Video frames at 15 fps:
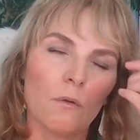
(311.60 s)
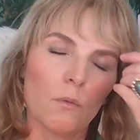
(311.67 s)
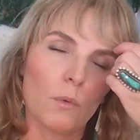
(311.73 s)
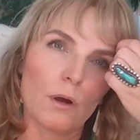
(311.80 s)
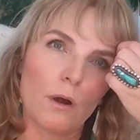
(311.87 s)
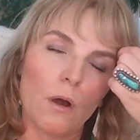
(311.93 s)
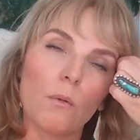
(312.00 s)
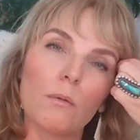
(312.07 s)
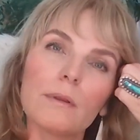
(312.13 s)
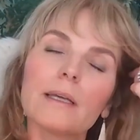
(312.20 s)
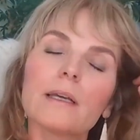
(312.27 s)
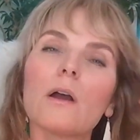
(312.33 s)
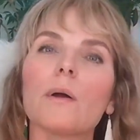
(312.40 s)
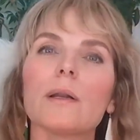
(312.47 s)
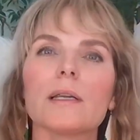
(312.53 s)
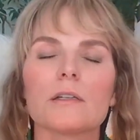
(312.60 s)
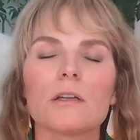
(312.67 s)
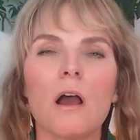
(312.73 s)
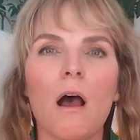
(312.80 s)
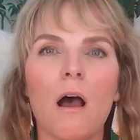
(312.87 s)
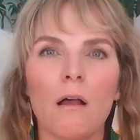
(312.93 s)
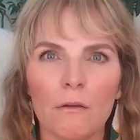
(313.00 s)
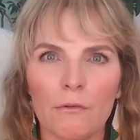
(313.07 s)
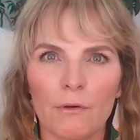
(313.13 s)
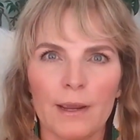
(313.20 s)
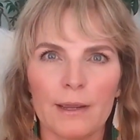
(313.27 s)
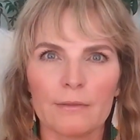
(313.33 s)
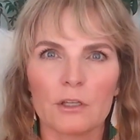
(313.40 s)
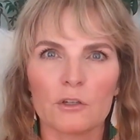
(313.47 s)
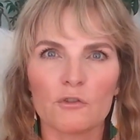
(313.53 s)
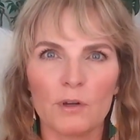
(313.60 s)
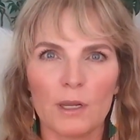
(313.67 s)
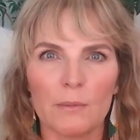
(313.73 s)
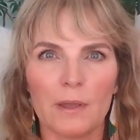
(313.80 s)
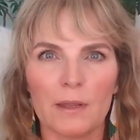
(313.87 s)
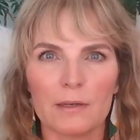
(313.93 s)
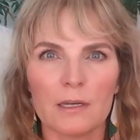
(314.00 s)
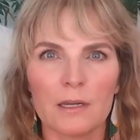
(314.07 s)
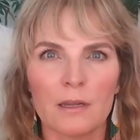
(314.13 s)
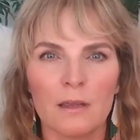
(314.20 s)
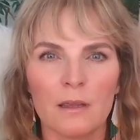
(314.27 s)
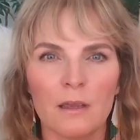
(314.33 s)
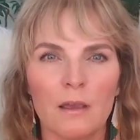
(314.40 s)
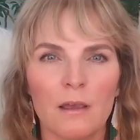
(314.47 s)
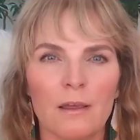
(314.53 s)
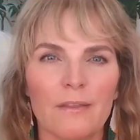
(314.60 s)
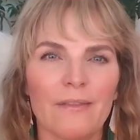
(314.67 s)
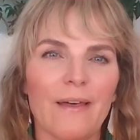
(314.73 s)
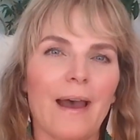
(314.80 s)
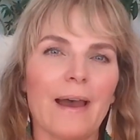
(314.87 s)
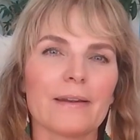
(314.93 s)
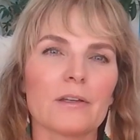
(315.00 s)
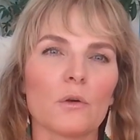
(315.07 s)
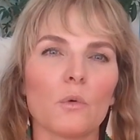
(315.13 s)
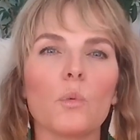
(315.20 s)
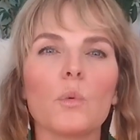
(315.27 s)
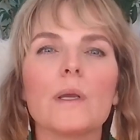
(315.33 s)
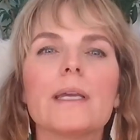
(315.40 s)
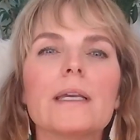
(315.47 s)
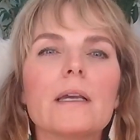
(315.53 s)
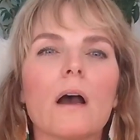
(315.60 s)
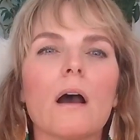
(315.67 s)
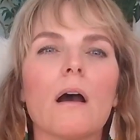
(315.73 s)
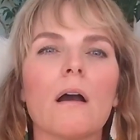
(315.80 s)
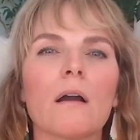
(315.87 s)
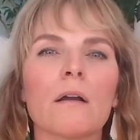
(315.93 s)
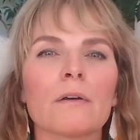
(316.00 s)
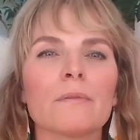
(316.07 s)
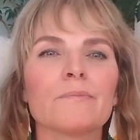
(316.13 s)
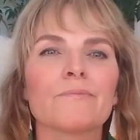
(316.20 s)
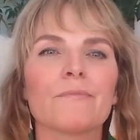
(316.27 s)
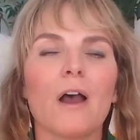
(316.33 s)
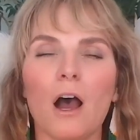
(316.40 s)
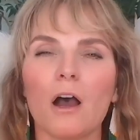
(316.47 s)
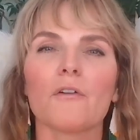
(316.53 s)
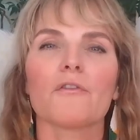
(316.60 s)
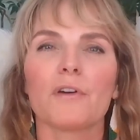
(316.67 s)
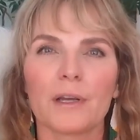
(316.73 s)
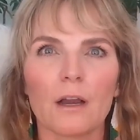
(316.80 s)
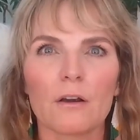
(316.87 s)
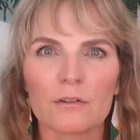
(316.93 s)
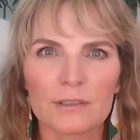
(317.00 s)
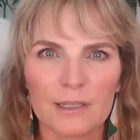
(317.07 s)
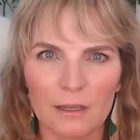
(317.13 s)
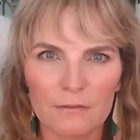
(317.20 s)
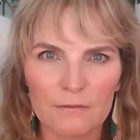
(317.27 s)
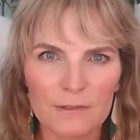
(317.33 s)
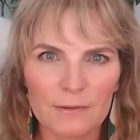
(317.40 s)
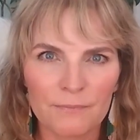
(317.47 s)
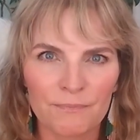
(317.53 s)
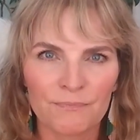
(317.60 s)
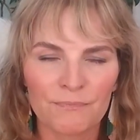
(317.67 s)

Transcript: we're only going to tolerate the treatment that we are offering ourselves.